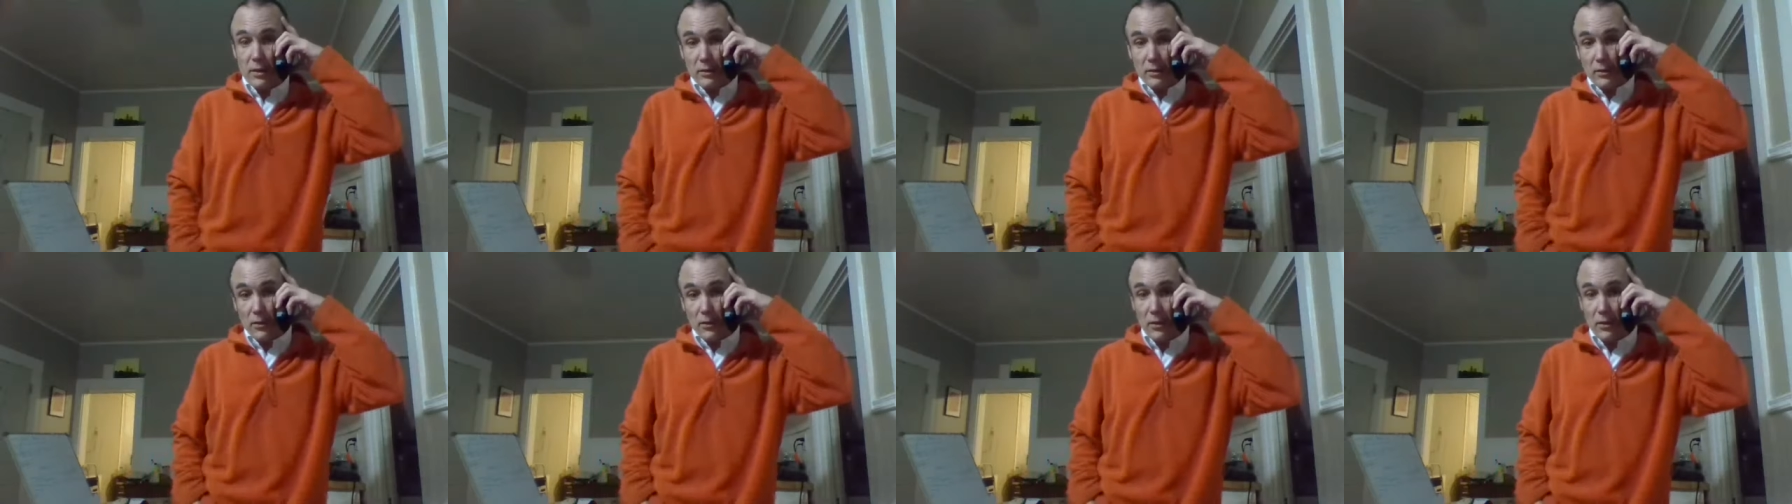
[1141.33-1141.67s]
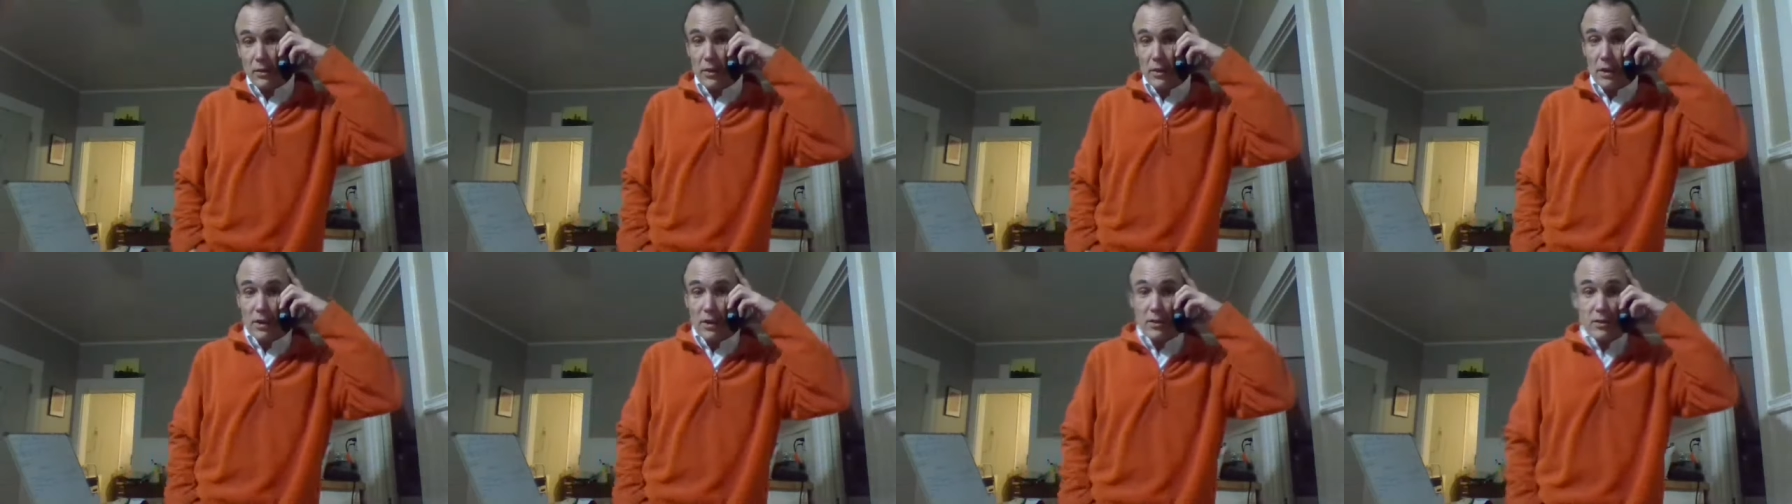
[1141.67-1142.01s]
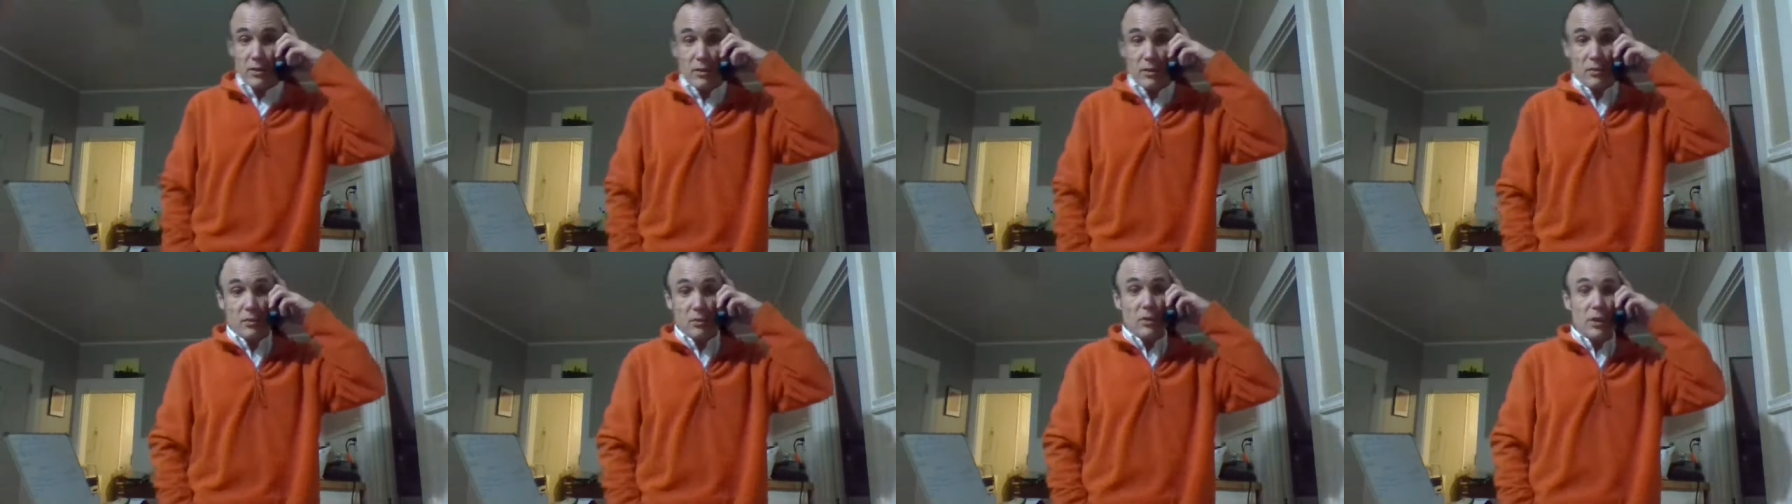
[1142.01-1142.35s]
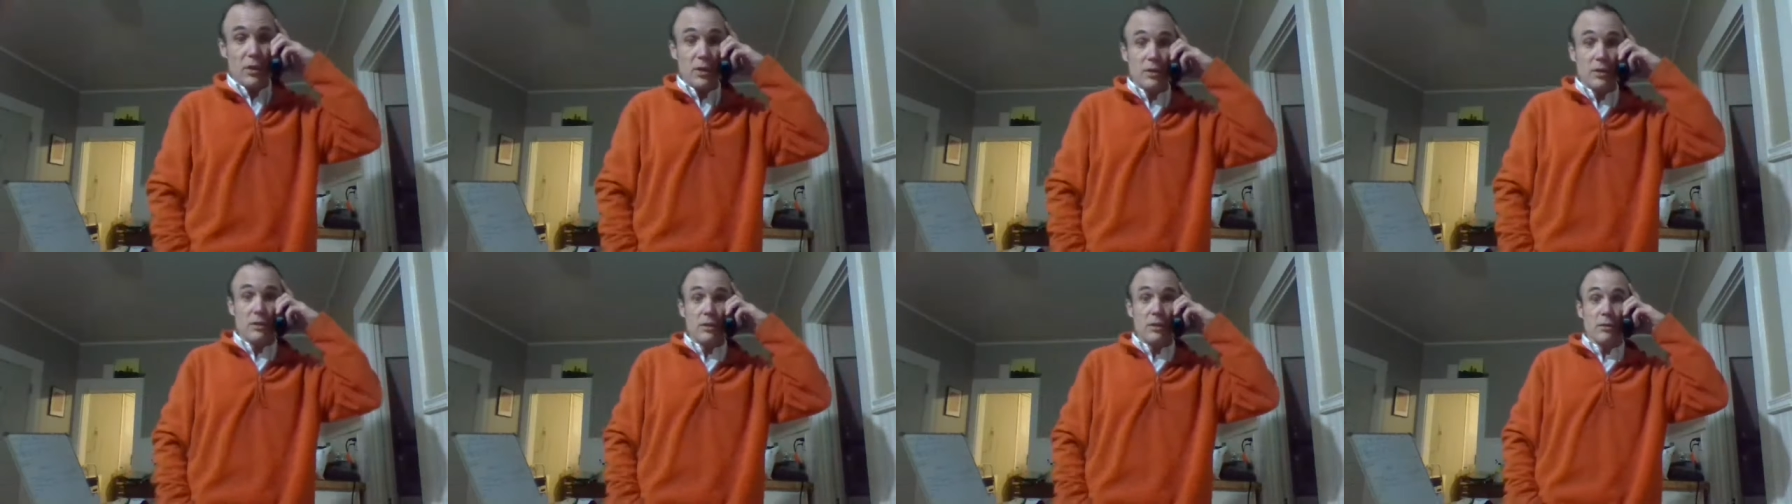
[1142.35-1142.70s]
a few things. I've
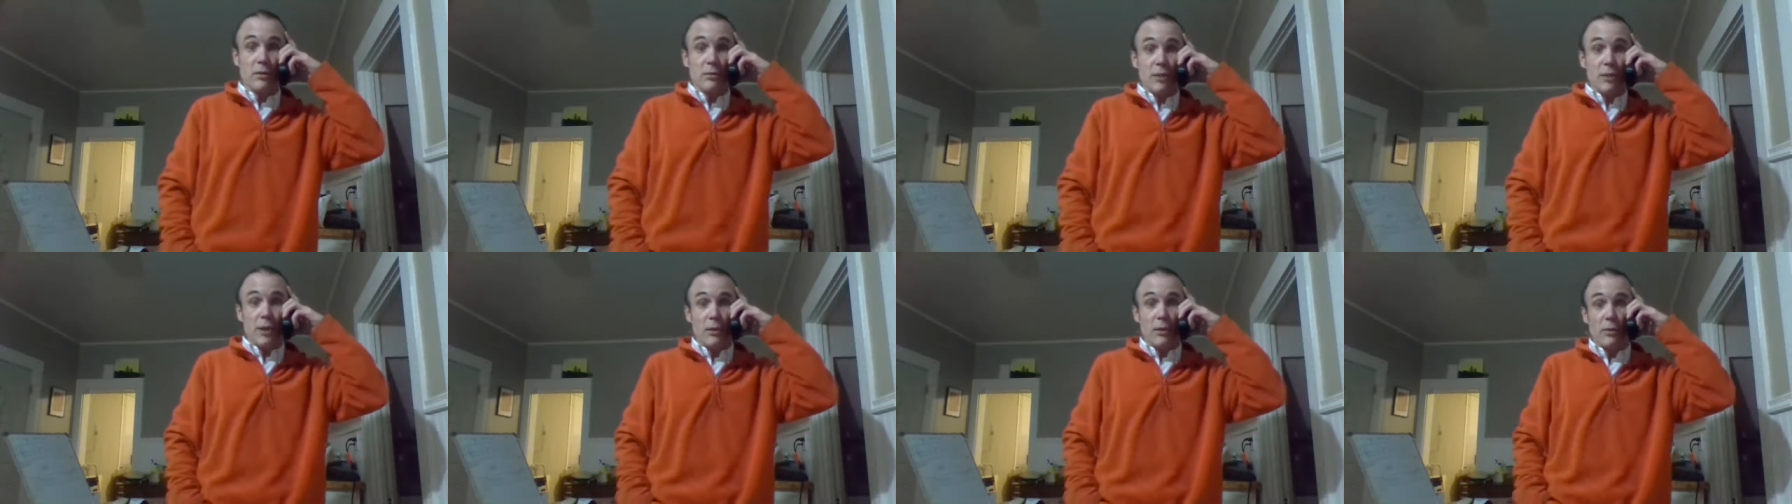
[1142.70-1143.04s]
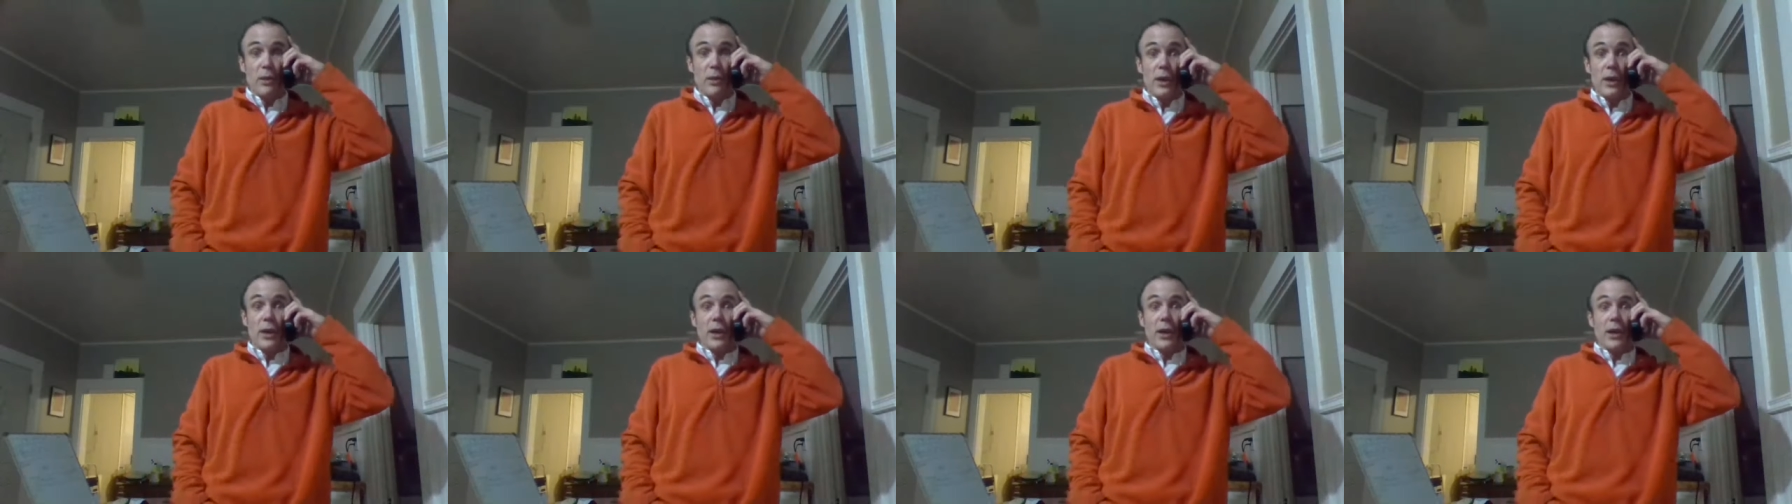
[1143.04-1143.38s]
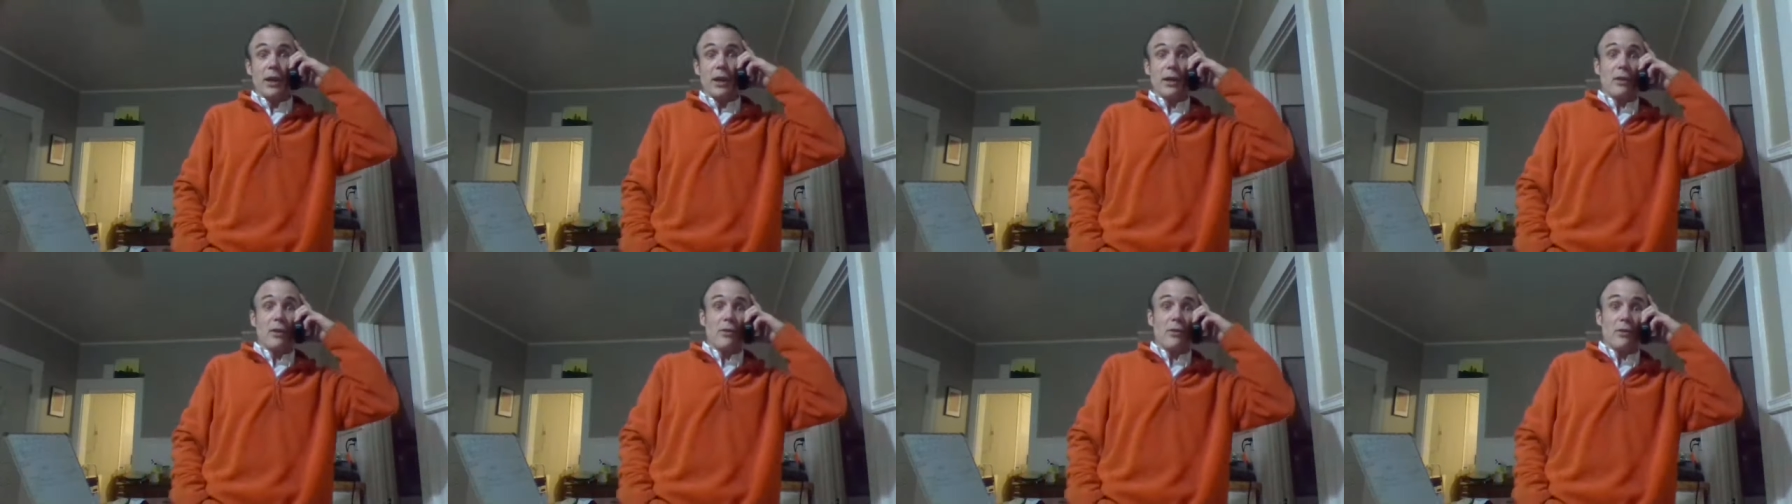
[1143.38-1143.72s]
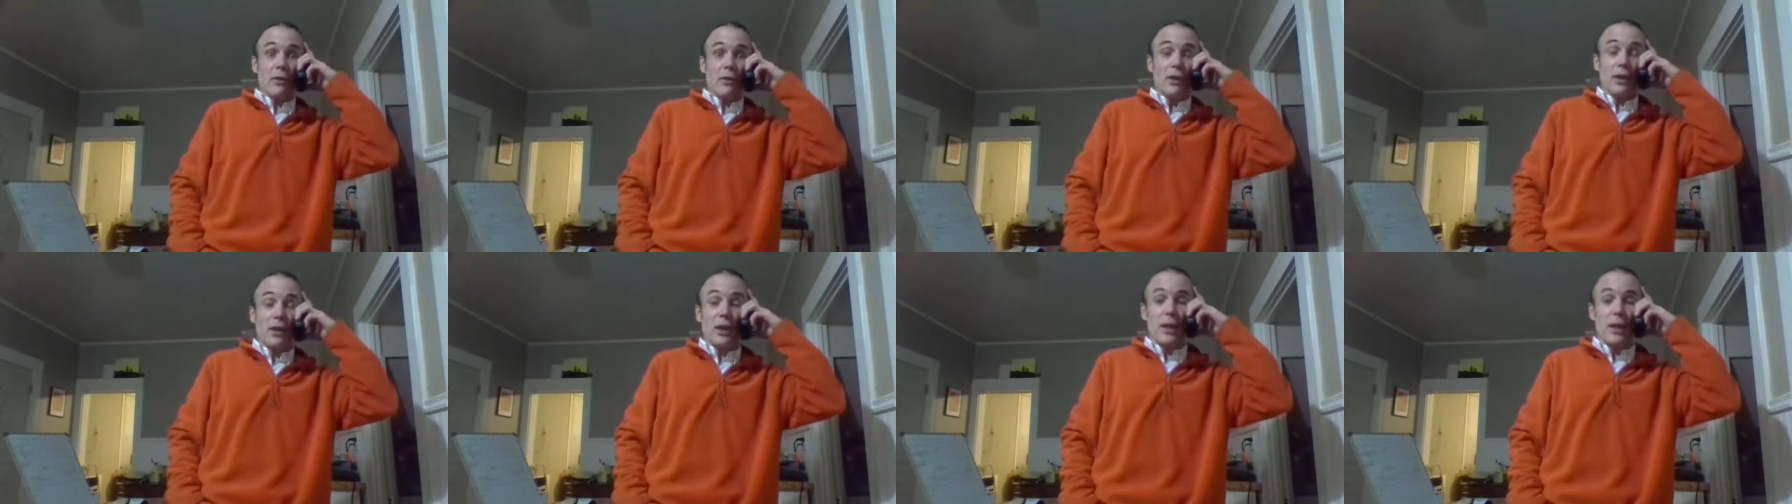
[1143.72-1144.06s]
weaseled my way in
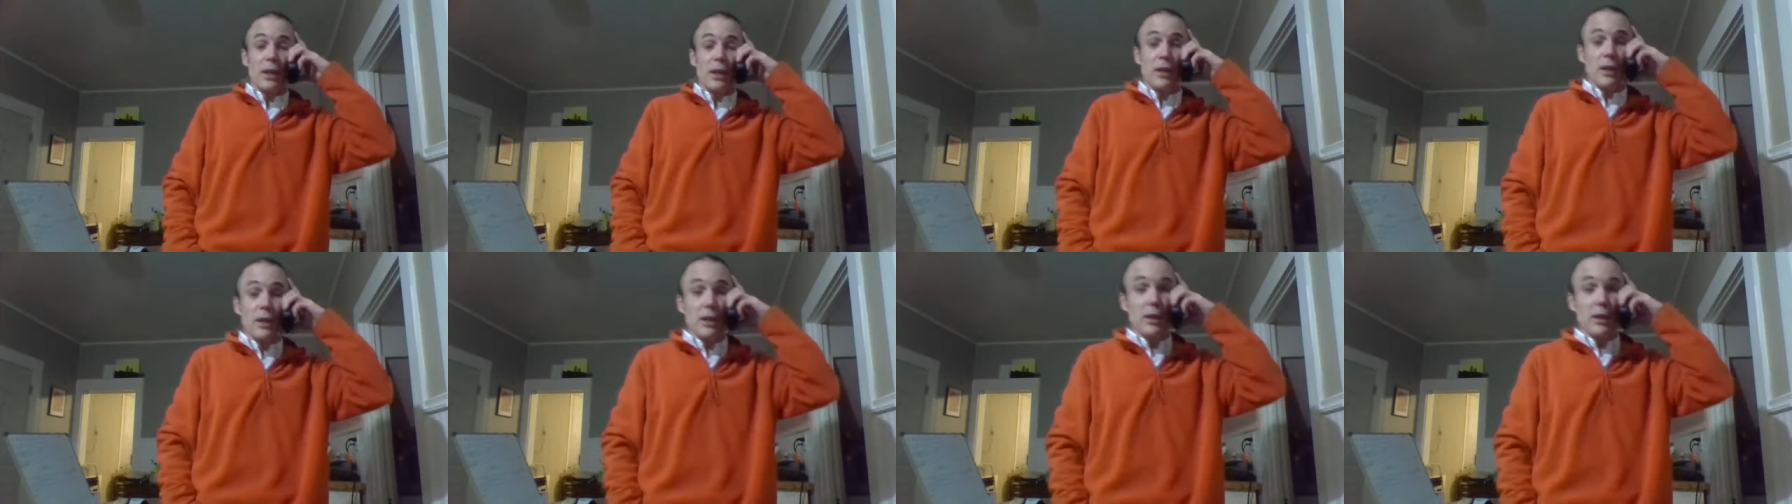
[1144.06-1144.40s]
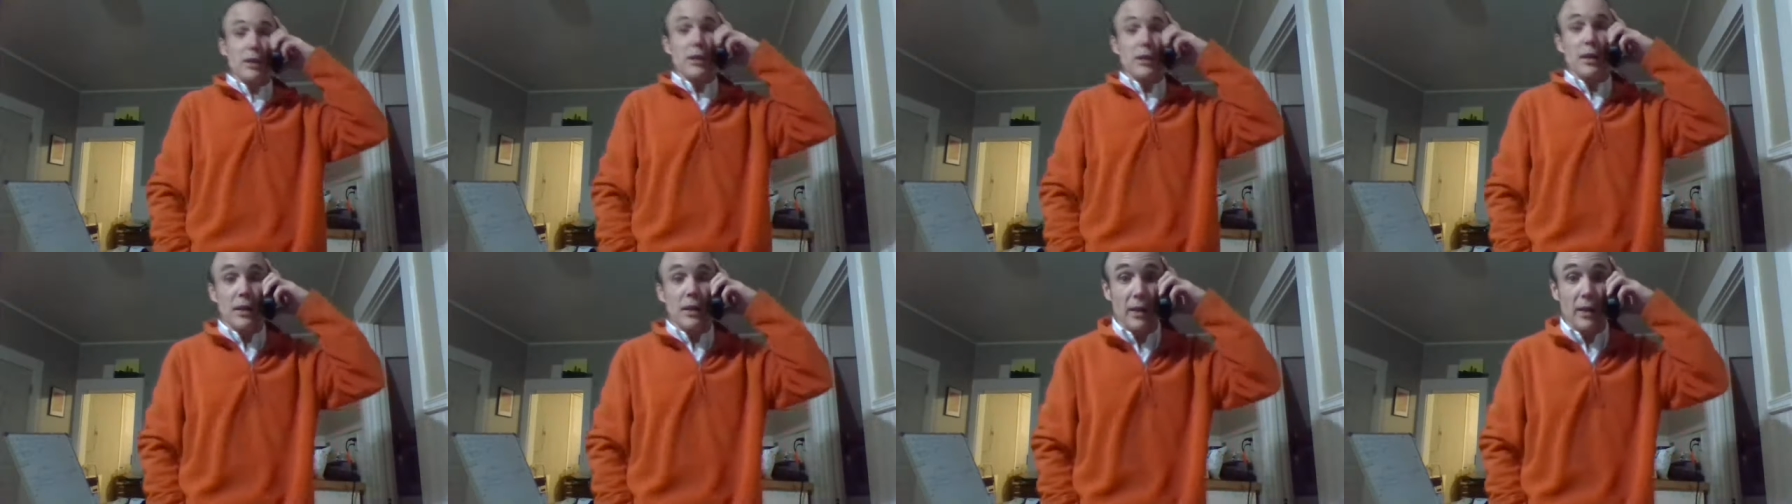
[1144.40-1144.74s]
over here.